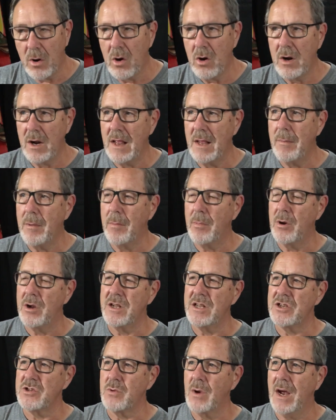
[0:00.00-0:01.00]
Or let me put it
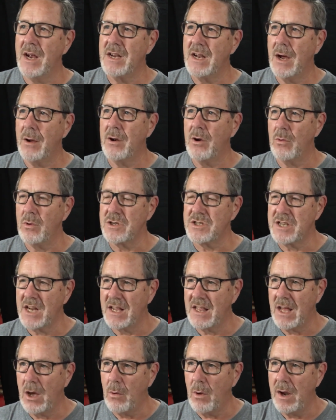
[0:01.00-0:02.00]
this way. I don't want to say
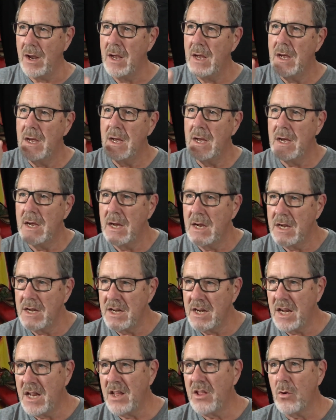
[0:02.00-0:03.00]
it that way.
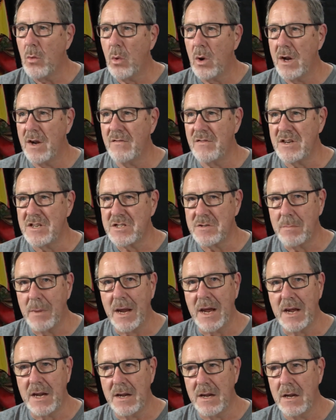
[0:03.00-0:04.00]
Neither one of these
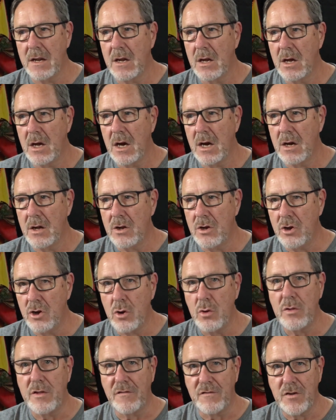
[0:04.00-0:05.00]
men
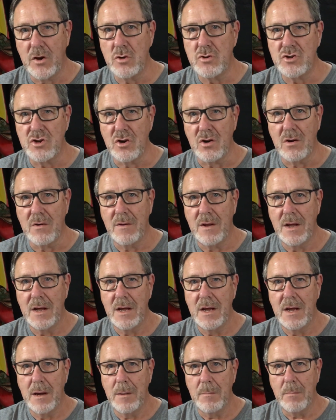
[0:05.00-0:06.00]
knew the future.
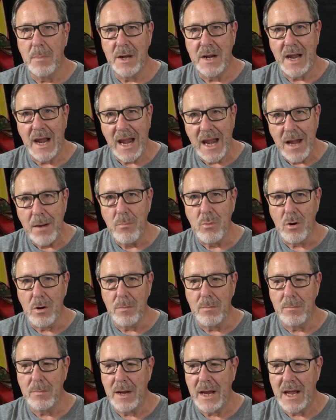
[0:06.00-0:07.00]
But
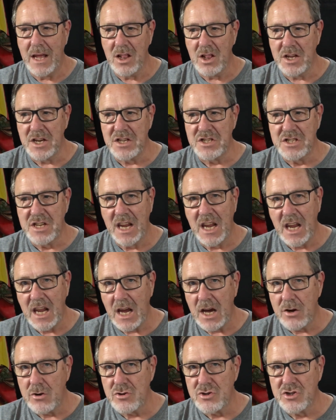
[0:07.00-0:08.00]
Abram, at least, he
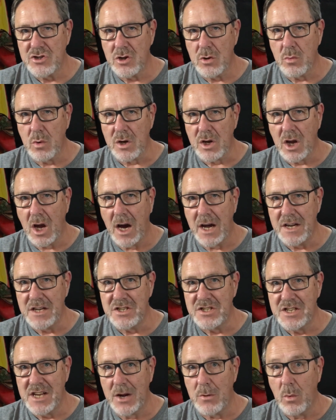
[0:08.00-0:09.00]
understood what God
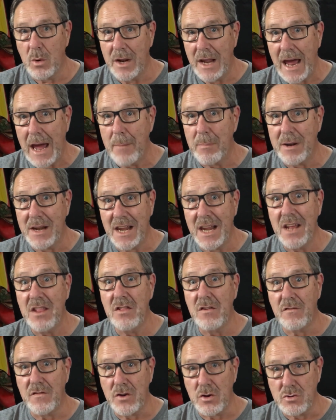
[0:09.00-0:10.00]
had said would happen in
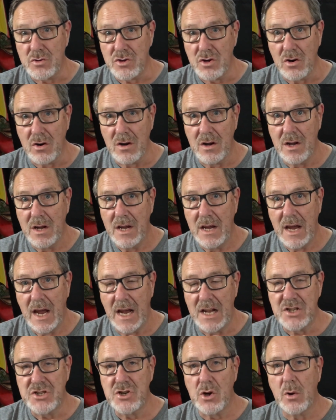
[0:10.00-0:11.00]
the future.
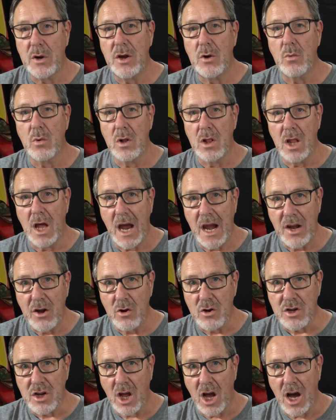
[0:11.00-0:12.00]
And so he relied
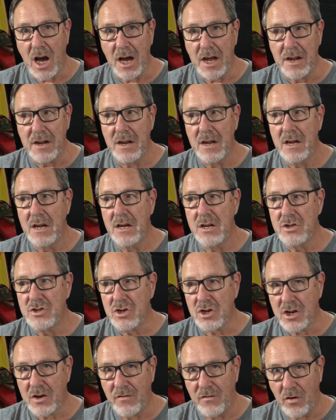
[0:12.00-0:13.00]
on God
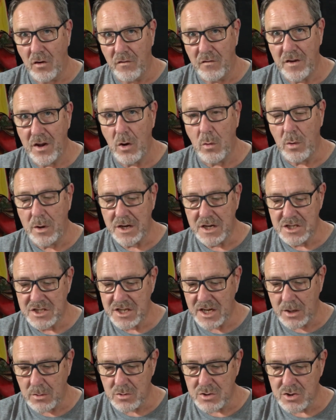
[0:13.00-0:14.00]
to fulfill what he
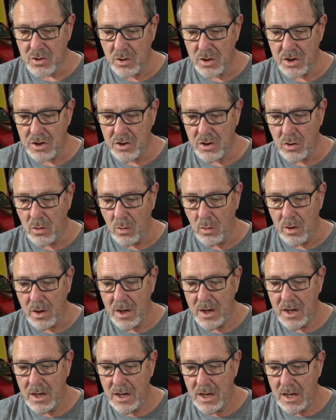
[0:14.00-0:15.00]
said he was going to do.
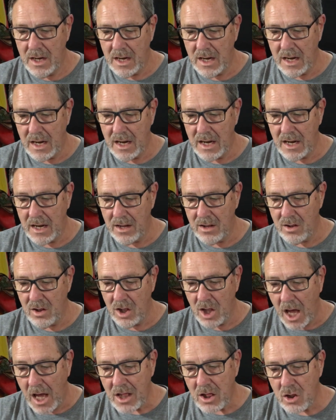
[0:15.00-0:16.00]

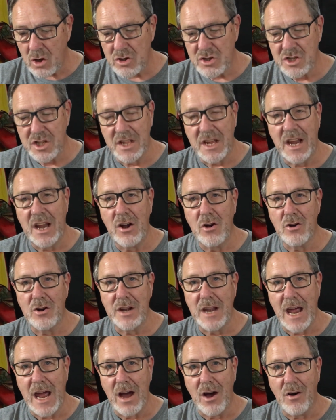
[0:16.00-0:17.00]
Lot looked to the here and
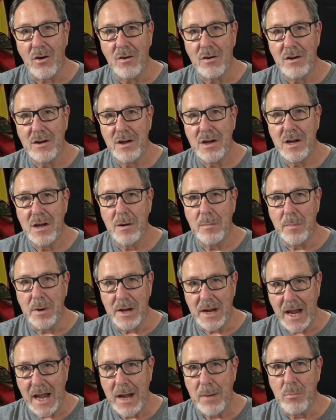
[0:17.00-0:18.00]
now,
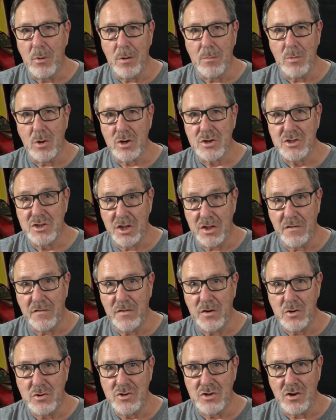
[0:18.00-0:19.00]
but Abram looked to the
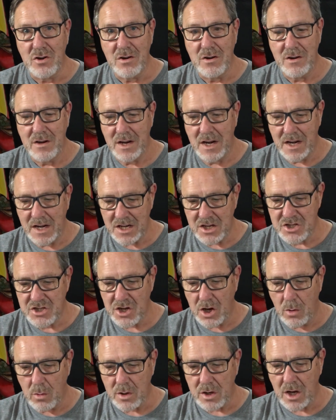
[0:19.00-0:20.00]
future, and he
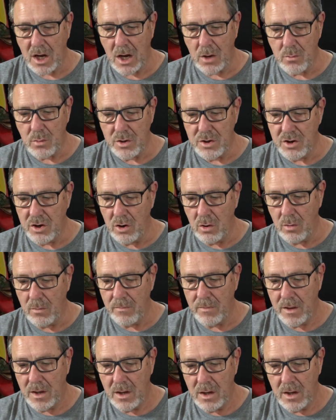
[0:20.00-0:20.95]
saw what God would do.